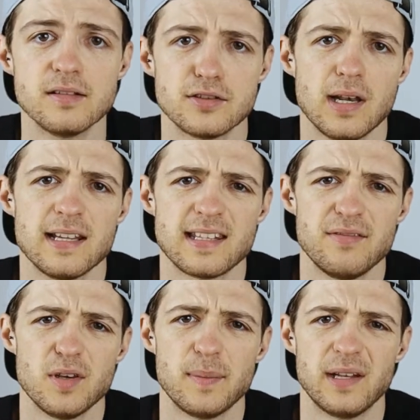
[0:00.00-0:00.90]
So let's
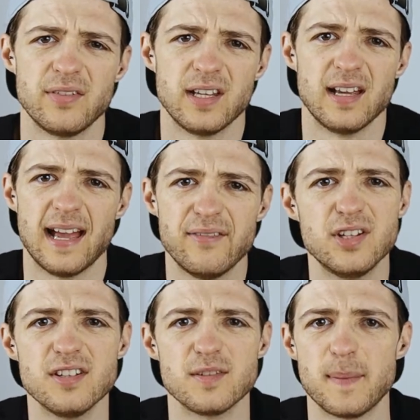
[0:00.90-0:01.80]
give you a bit of an
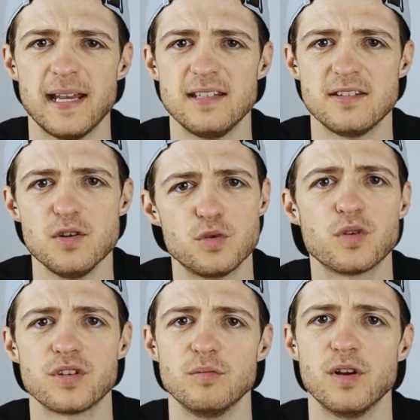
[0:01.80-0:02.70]
evidence-based
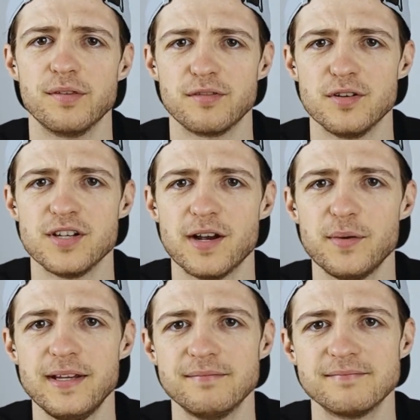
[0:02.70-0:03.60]
nutrition run through, shall
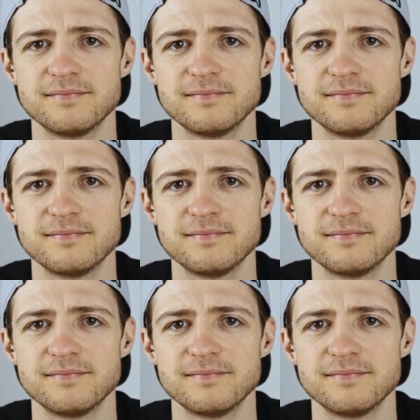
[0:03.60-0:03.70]
we?